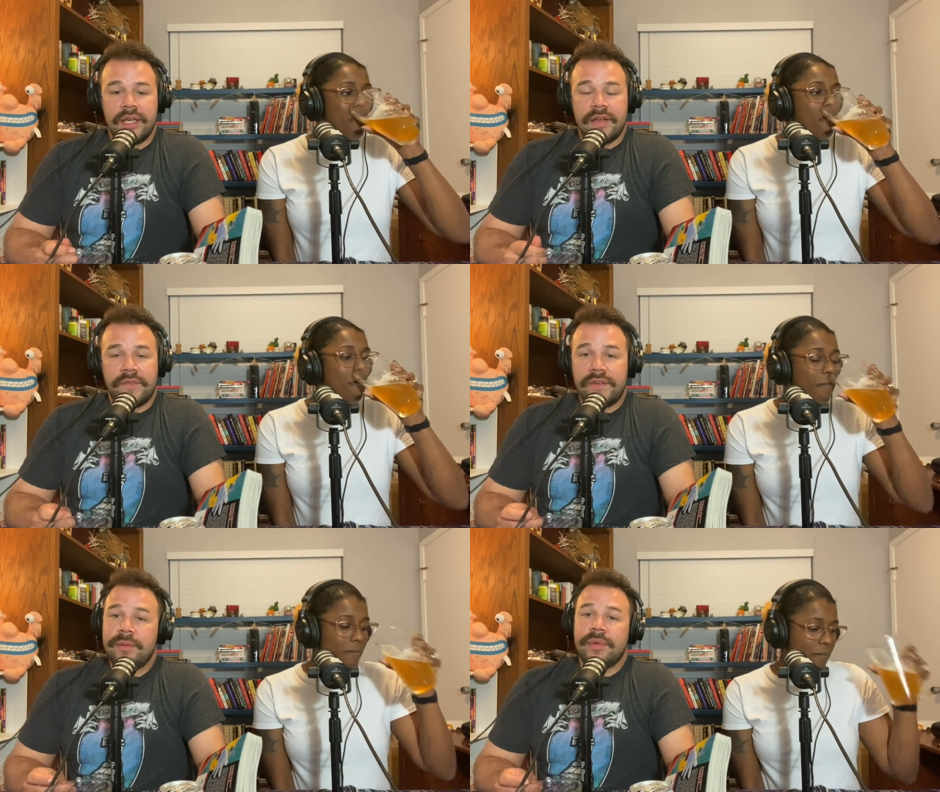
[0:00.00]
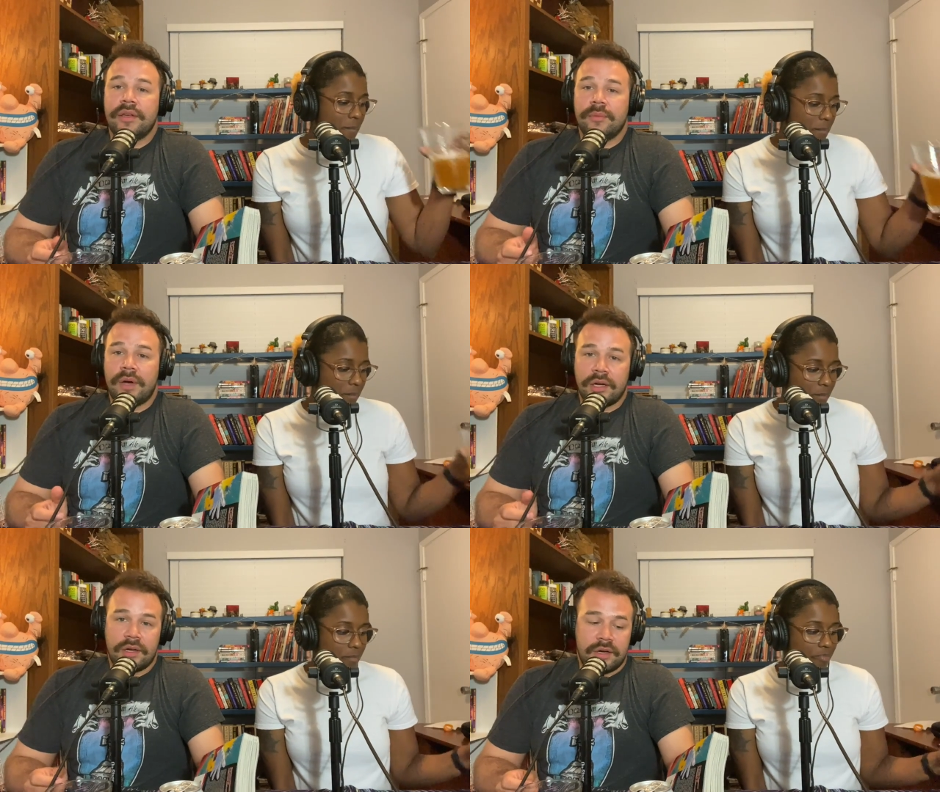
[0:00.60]
Speaker 1: female
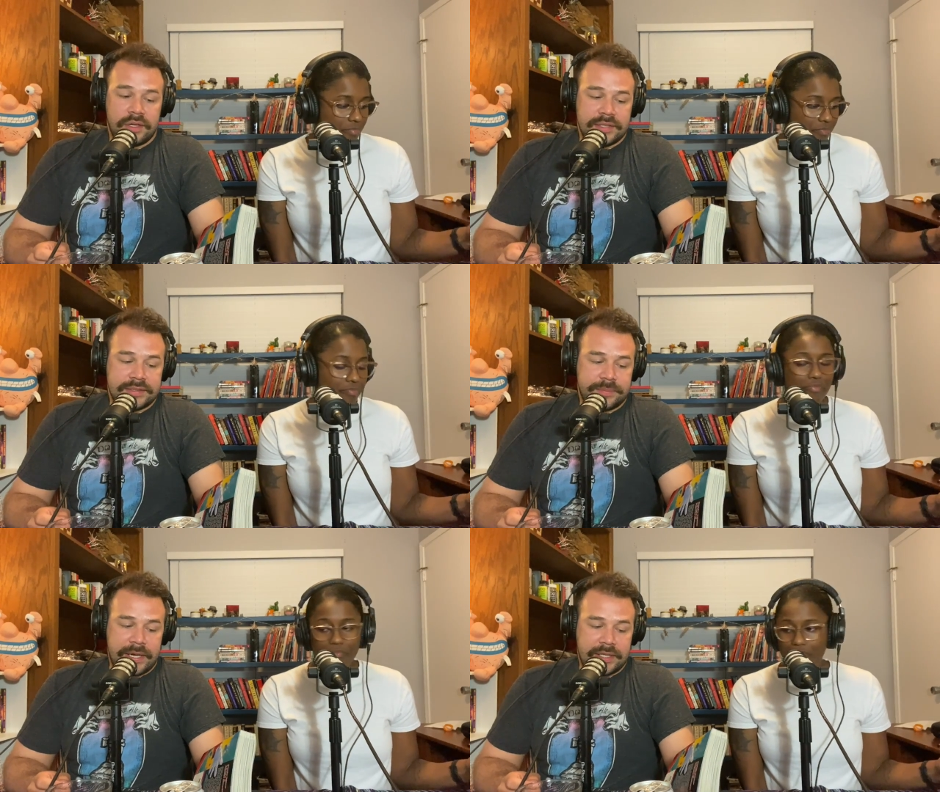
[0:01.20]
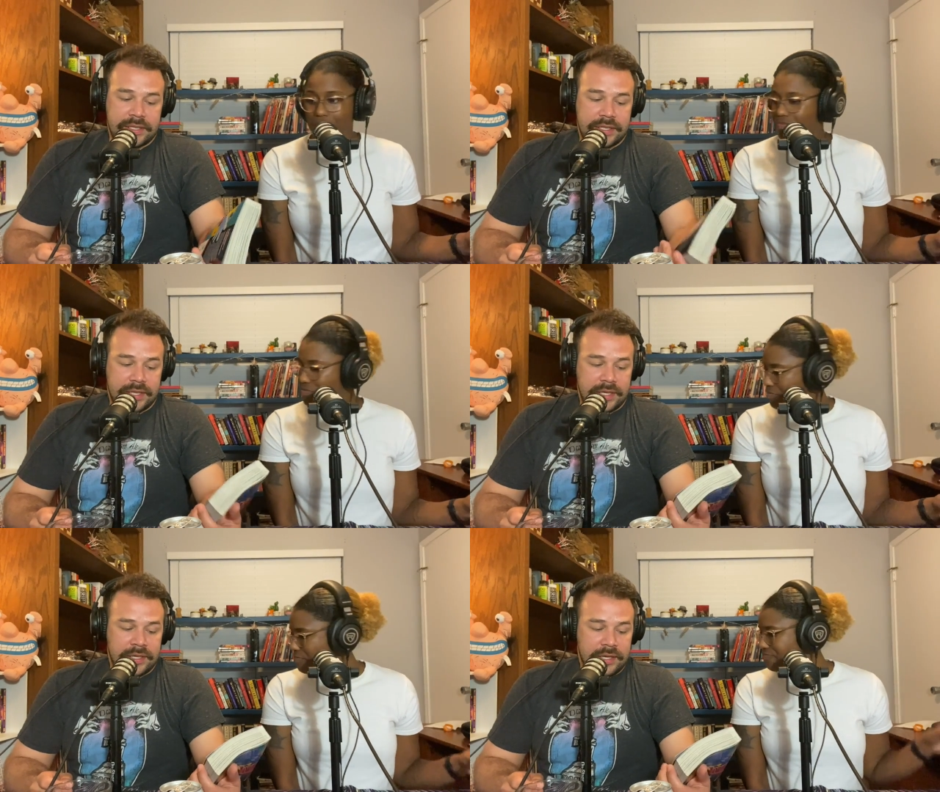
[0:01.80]
manga artists back in the
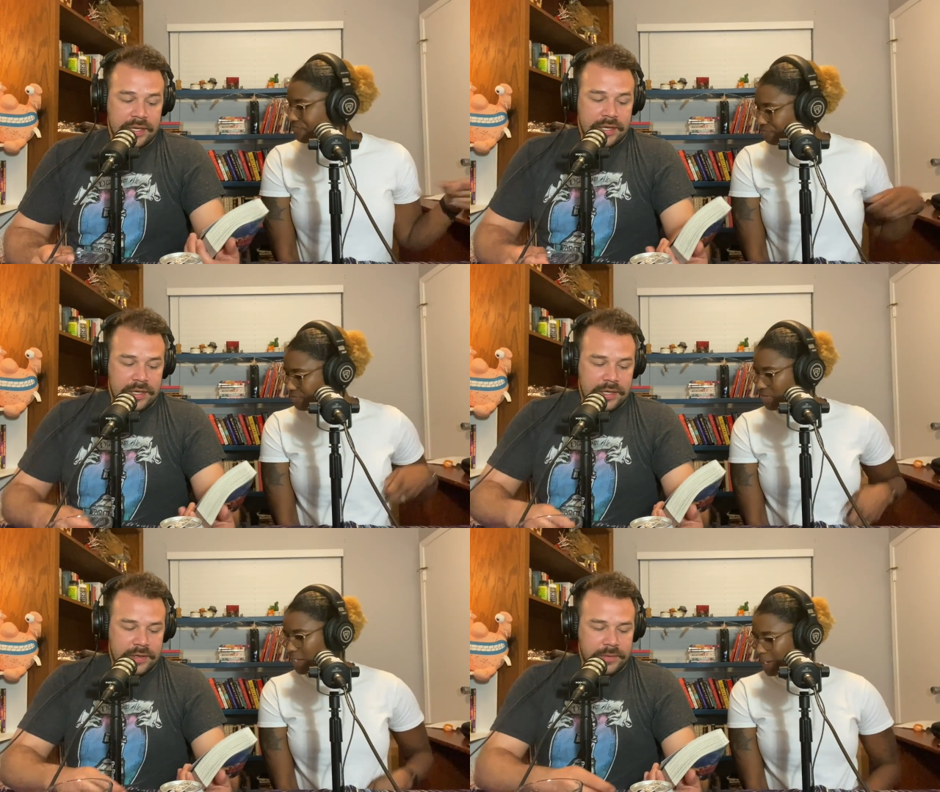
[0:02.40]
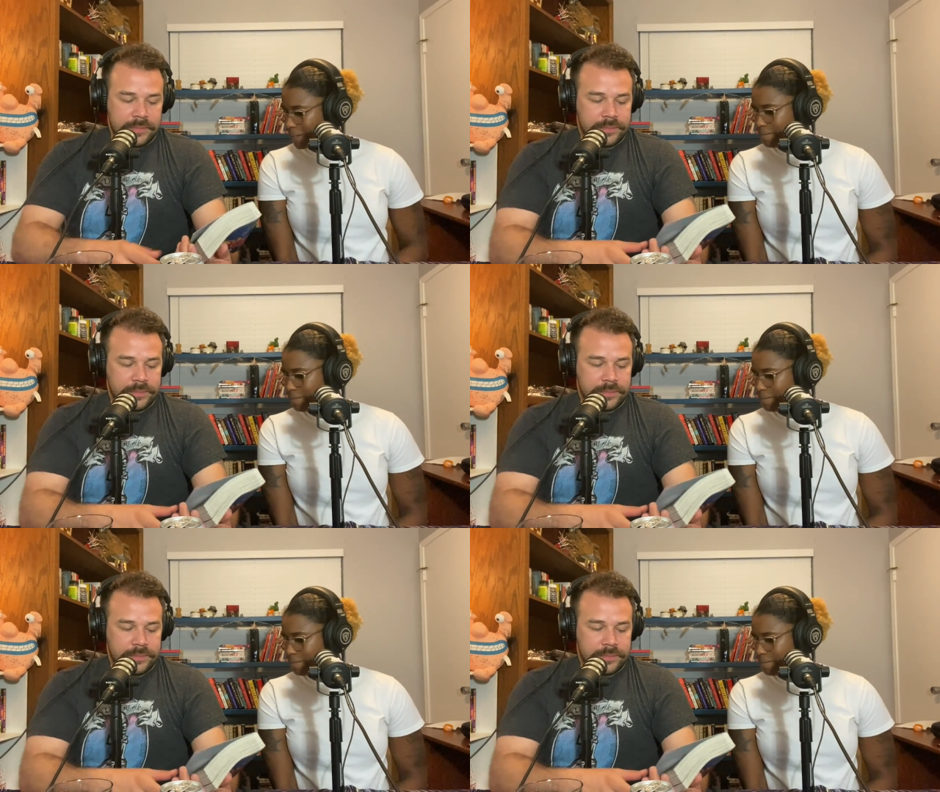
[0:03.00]
day. Uh,